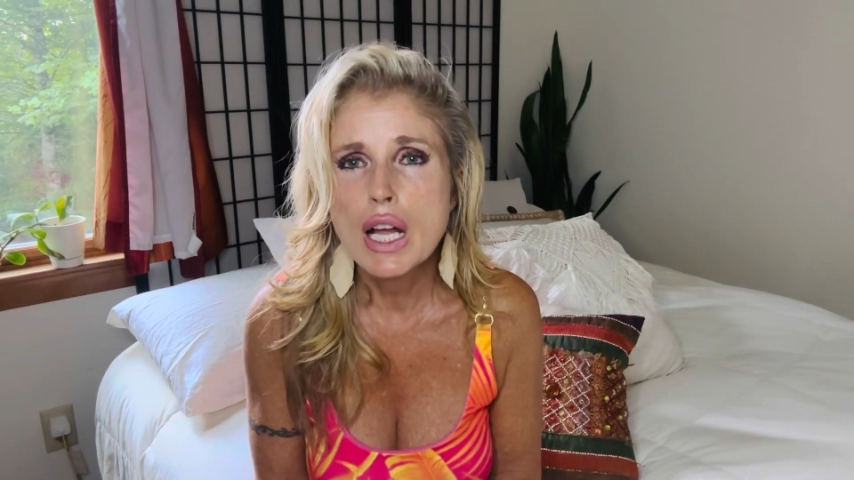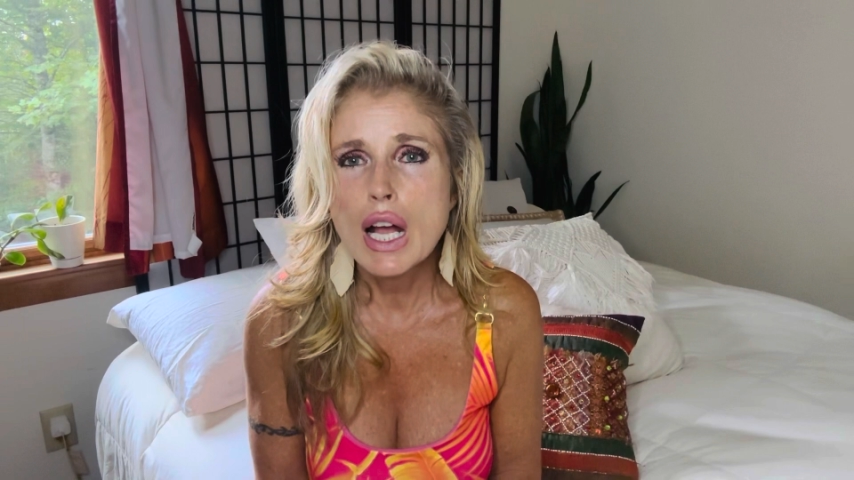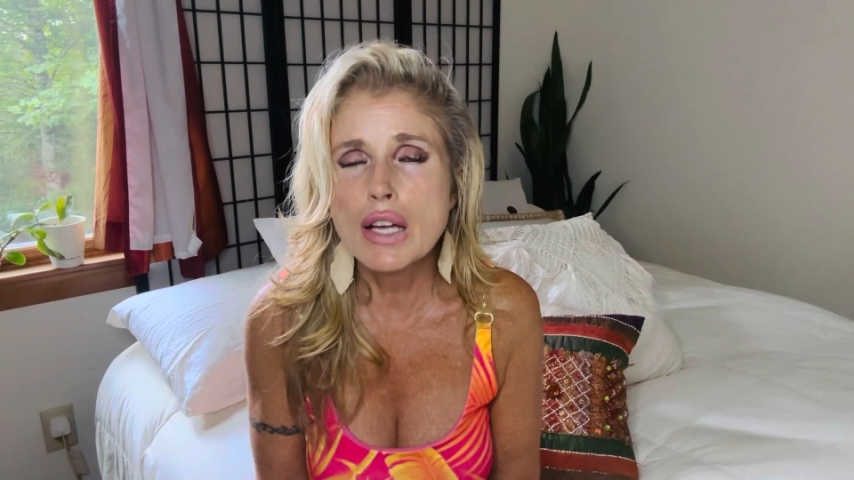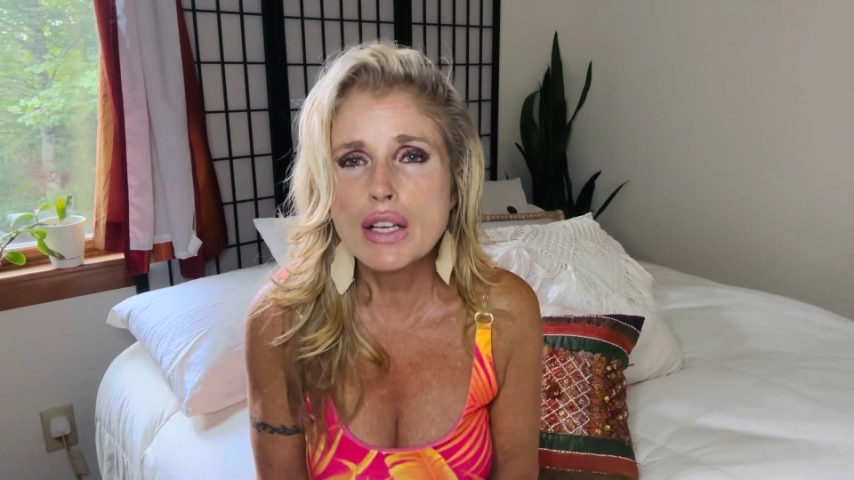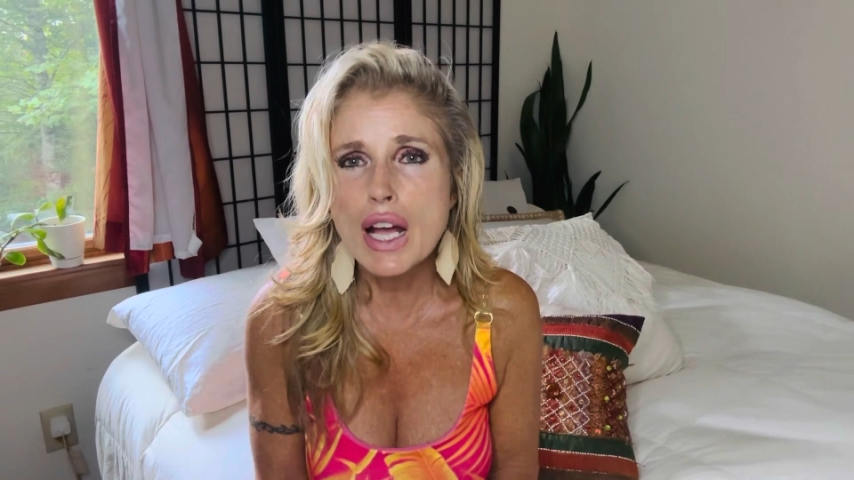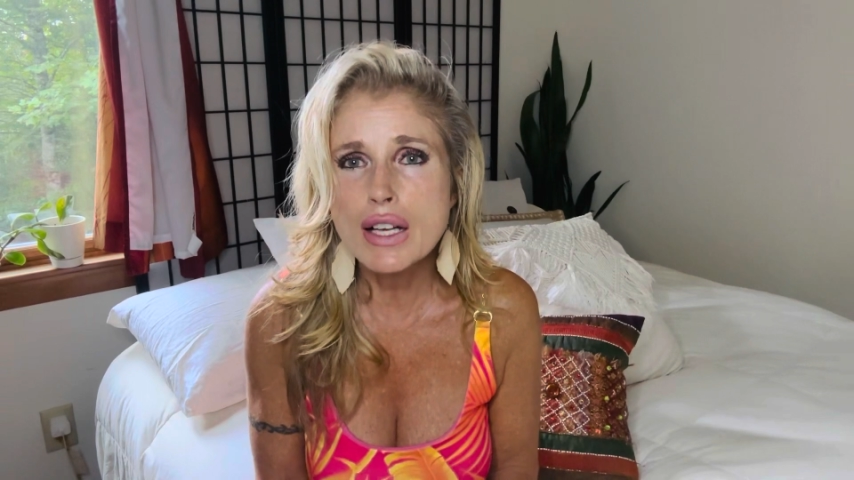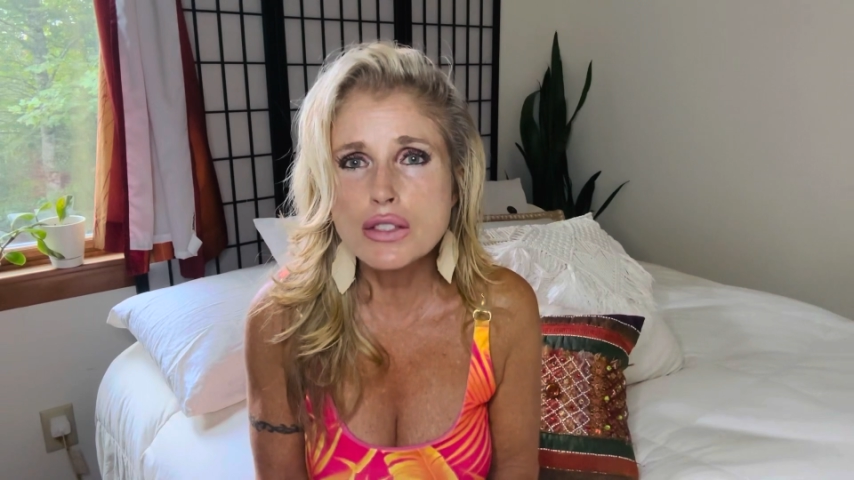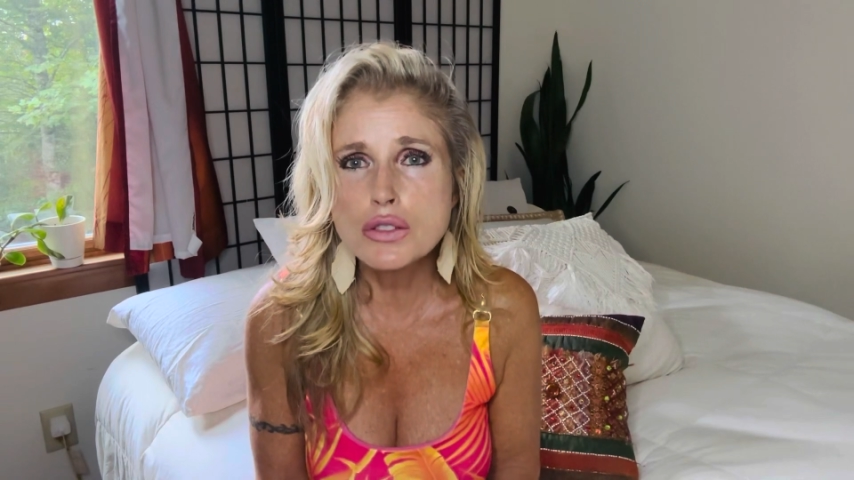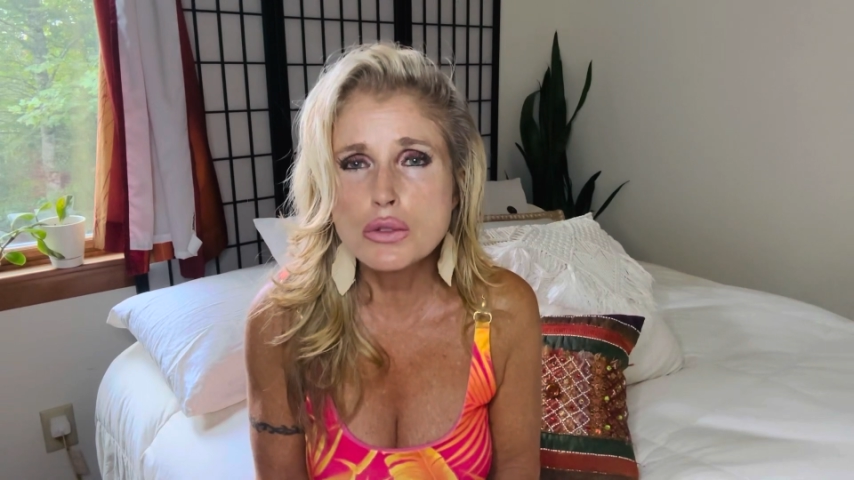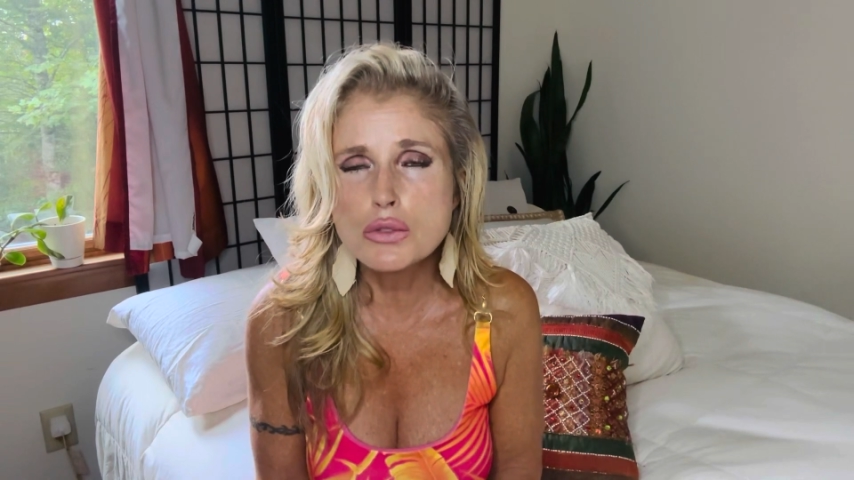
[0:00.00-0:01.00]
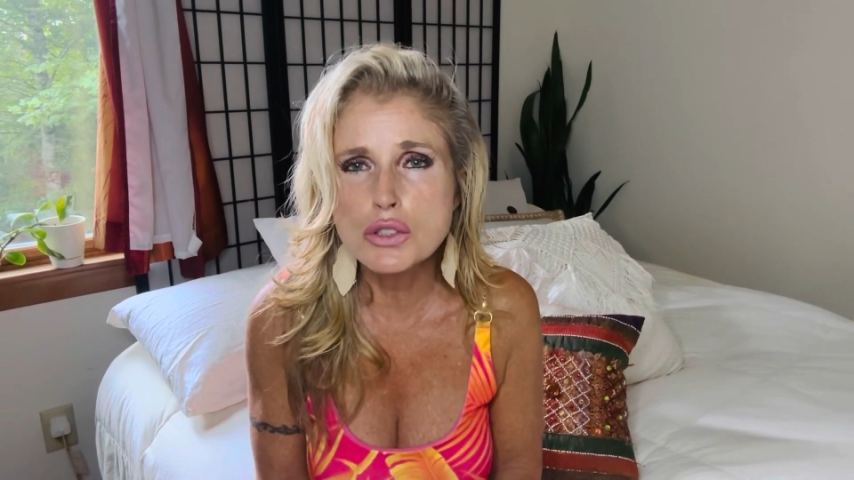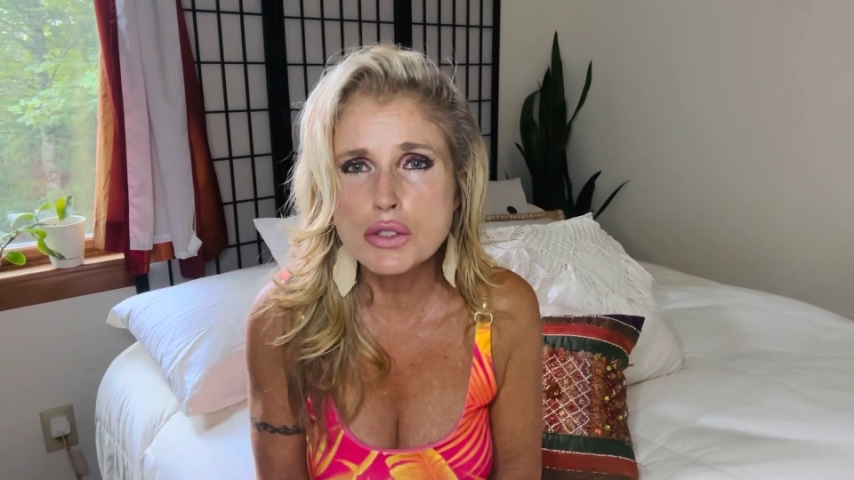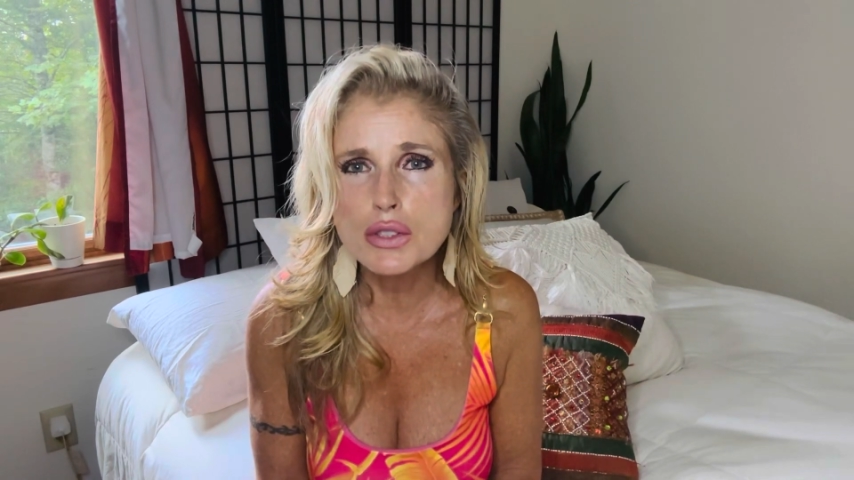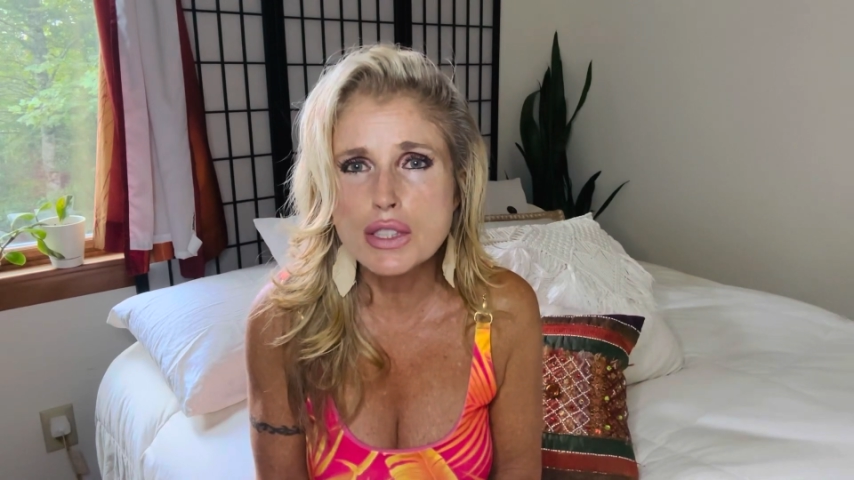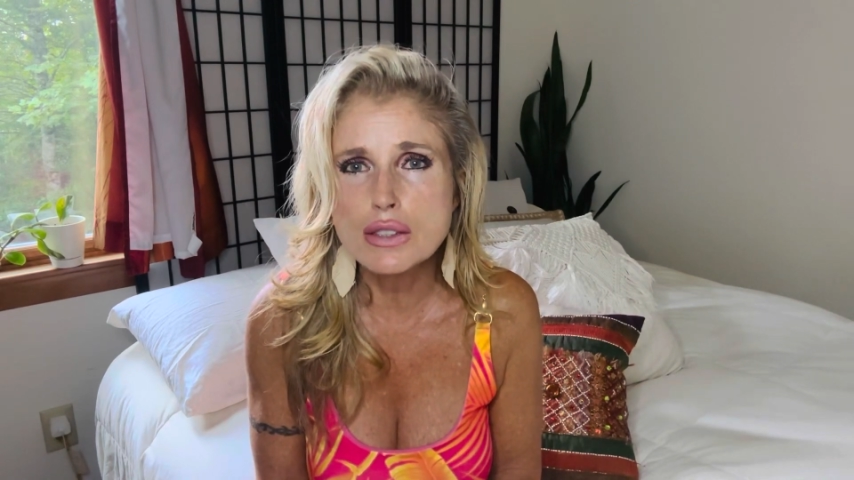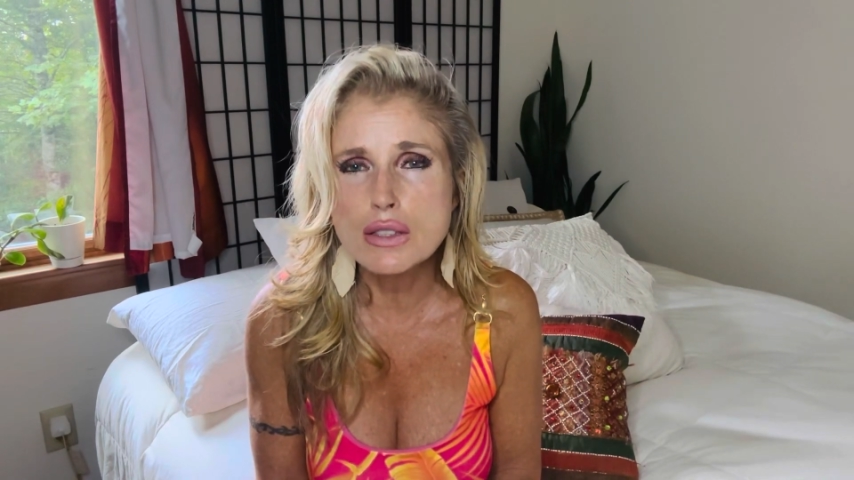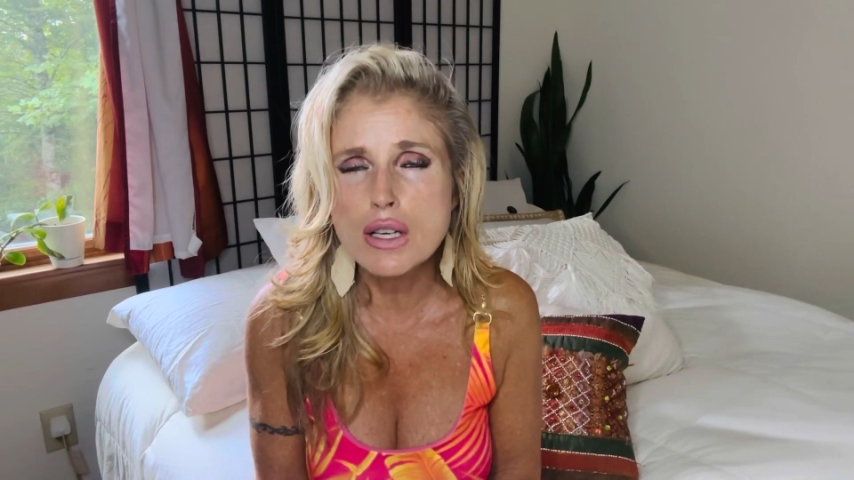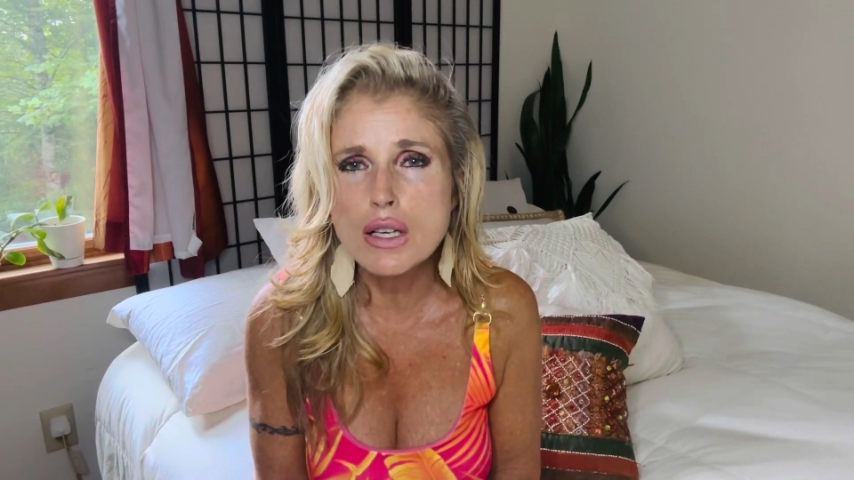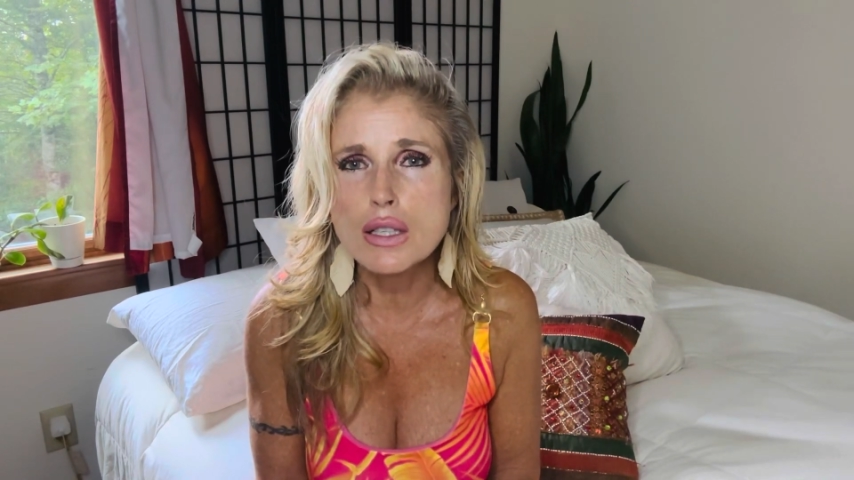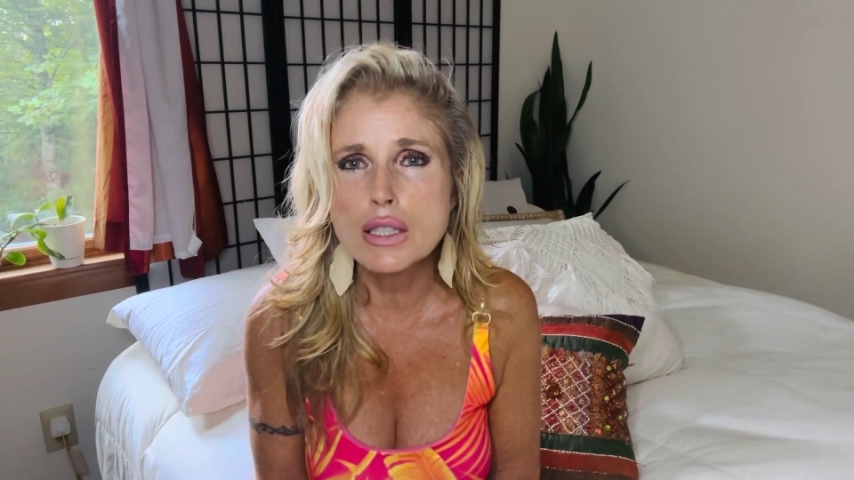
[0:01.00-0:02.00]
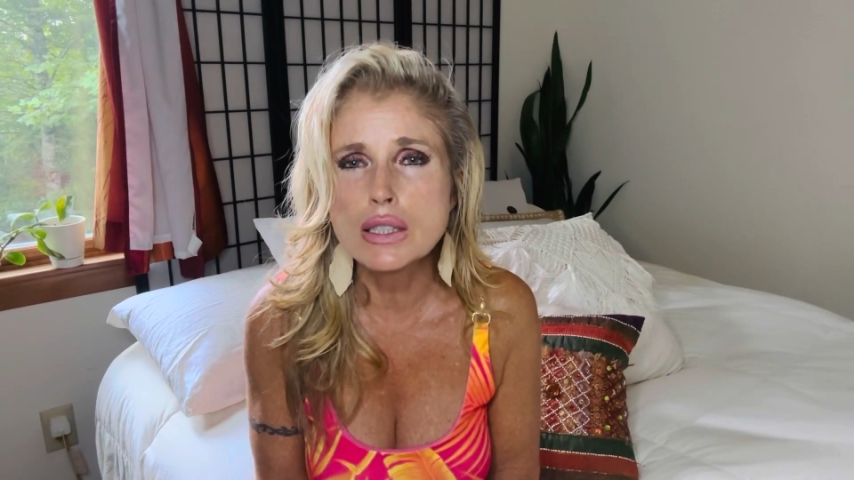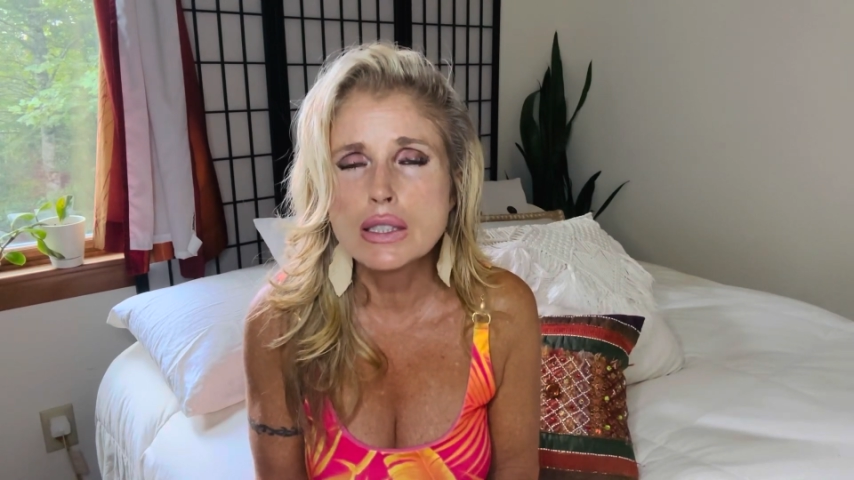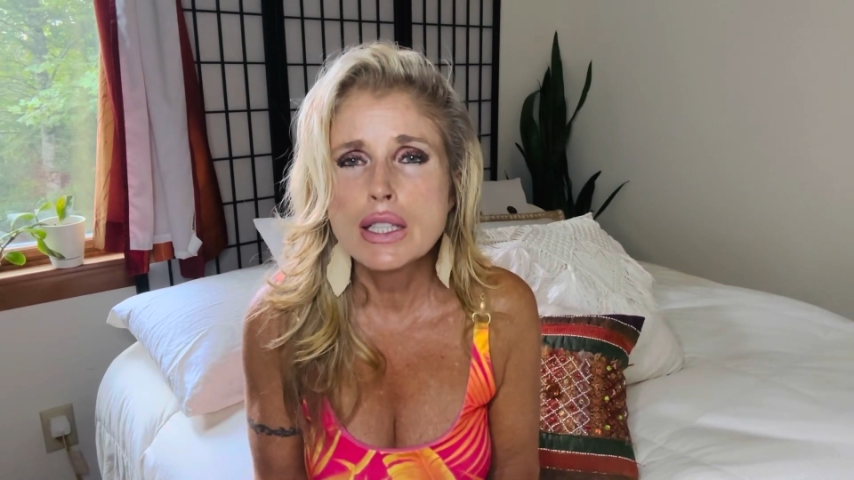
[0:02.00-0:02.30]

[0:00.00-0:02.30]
And as you journey along,